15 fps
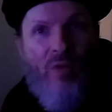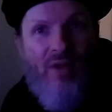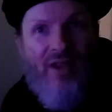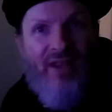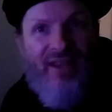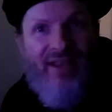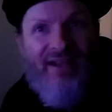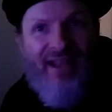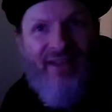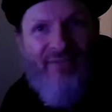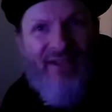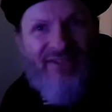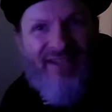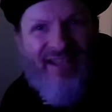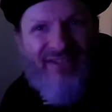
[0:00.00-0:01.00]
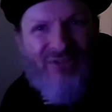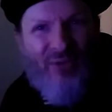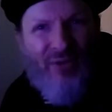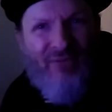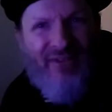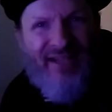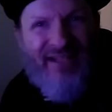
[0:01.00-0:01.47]
kind of has a
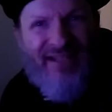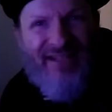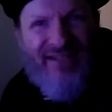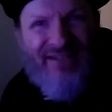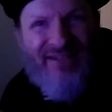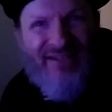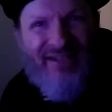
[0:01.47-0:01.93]
sort of like a